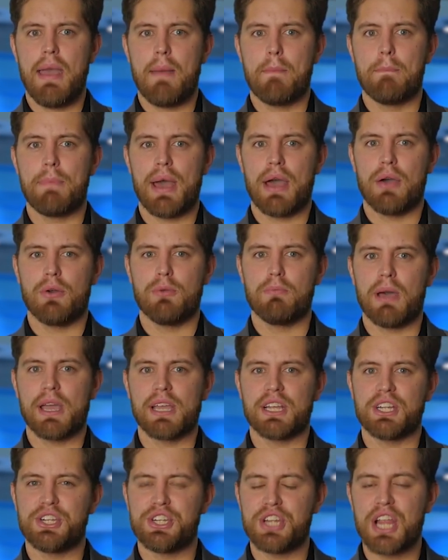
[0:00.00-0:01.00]
bound by a
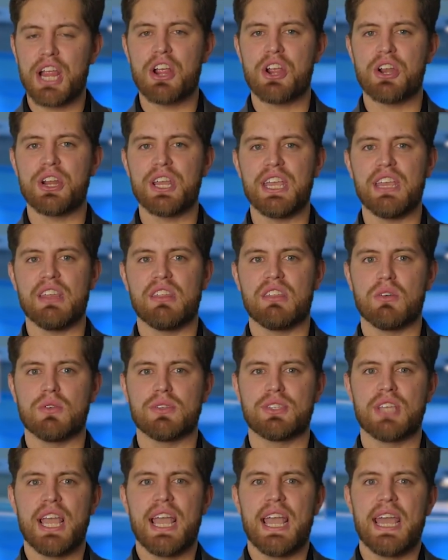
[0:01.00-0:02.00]
shared
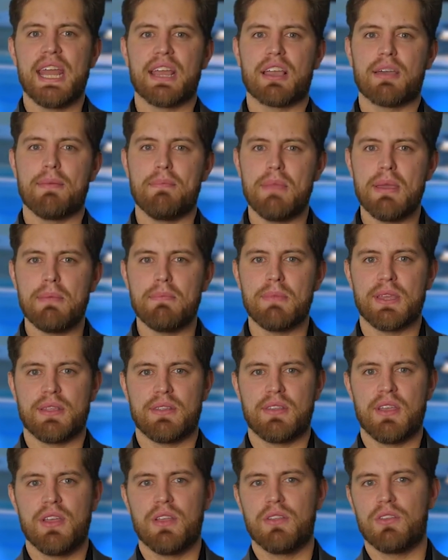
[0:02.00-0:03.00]
ethos and a commitment
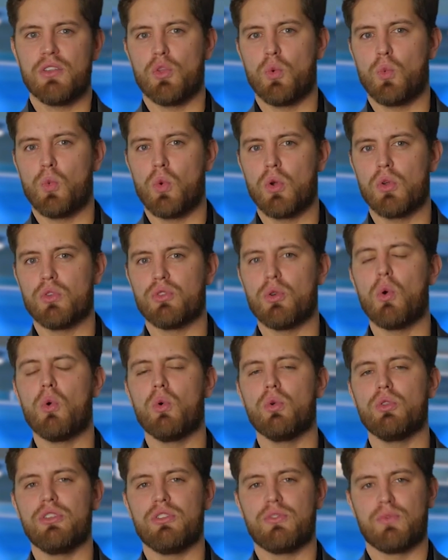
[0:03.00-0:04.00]
to the world's
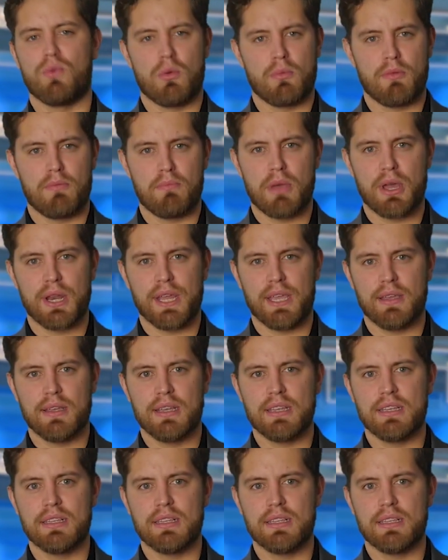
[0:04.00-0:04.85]
oldest form of money.